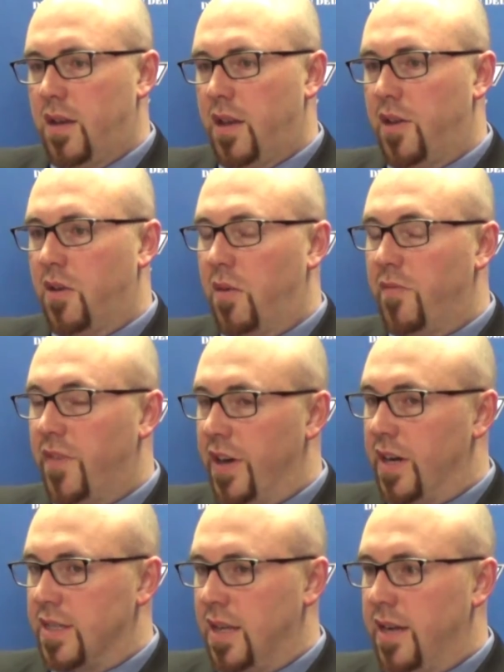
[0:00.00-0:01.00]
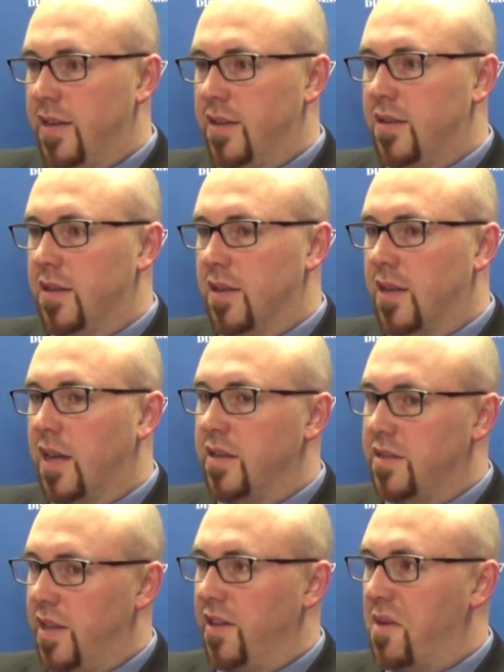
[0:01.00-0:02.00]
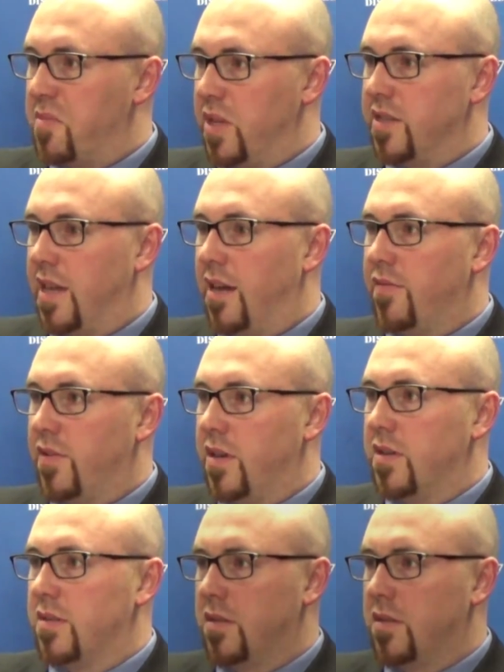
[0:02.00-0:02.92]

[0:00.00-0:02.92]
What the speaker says: I'm very excited to kind of see how that plays out for us.